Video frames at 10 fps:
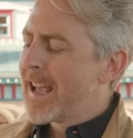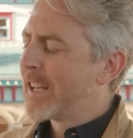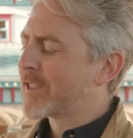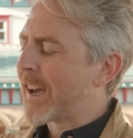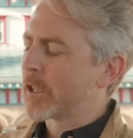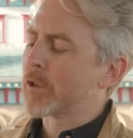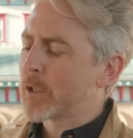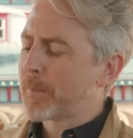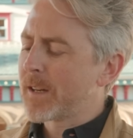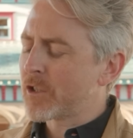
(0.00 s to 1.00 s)
It's got a
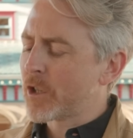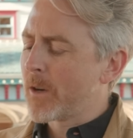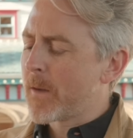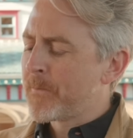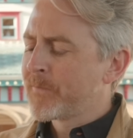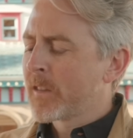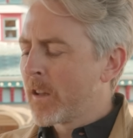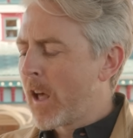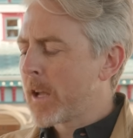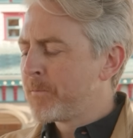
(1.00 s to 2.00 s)
crispiness to it.
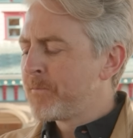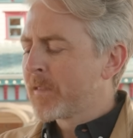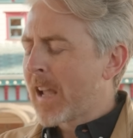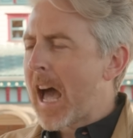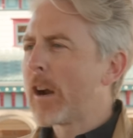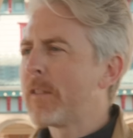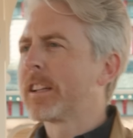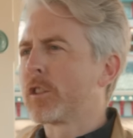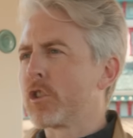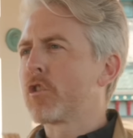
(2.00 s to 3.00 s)
Like, I don't have
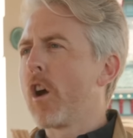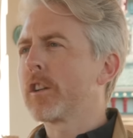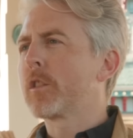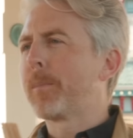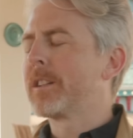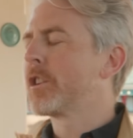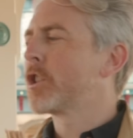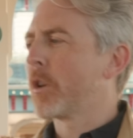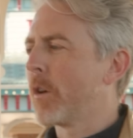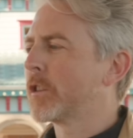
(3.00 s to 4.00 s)
like the strongest opinions on
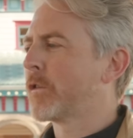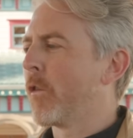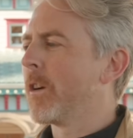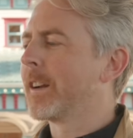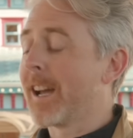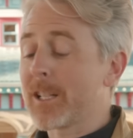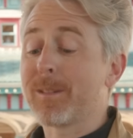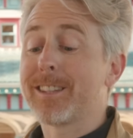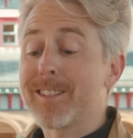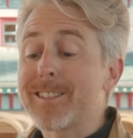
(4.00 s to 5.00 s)
churros for or against,
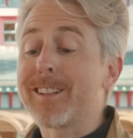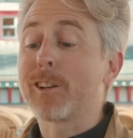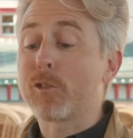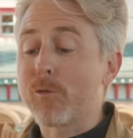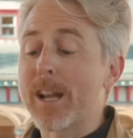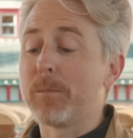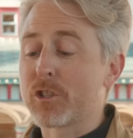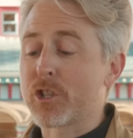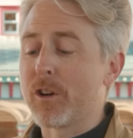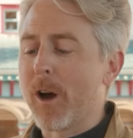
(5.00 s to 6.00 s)
but this is an
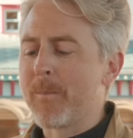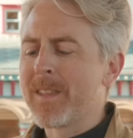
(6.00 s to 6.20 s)
incredible churro.